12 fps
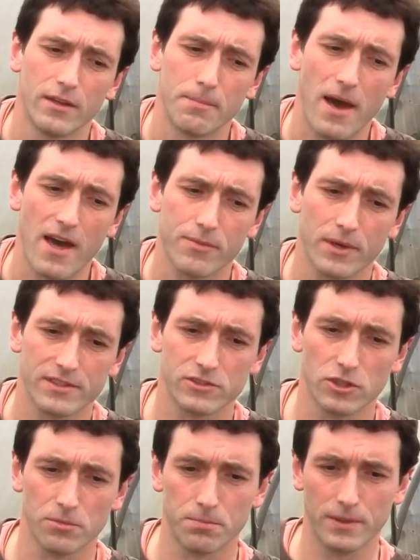pathways
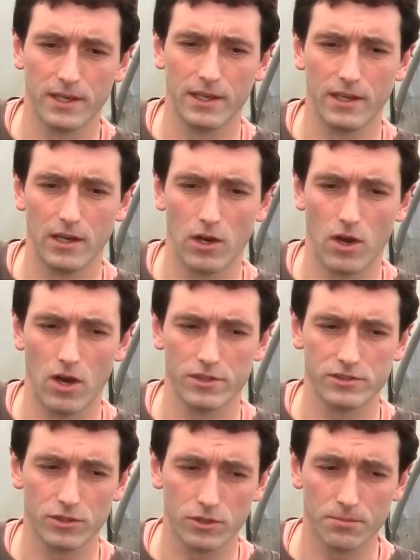could be
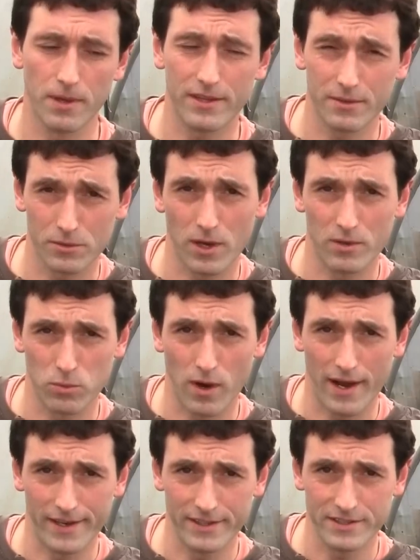lawns. You can make them quite
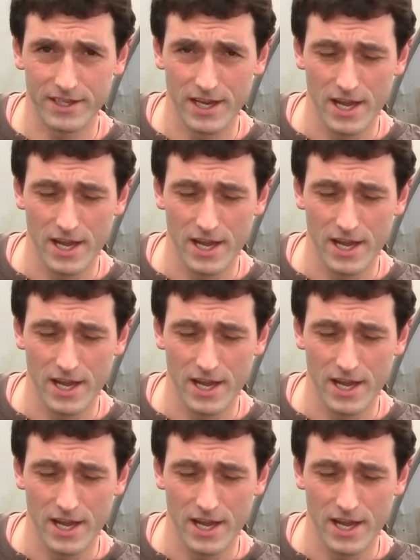wide,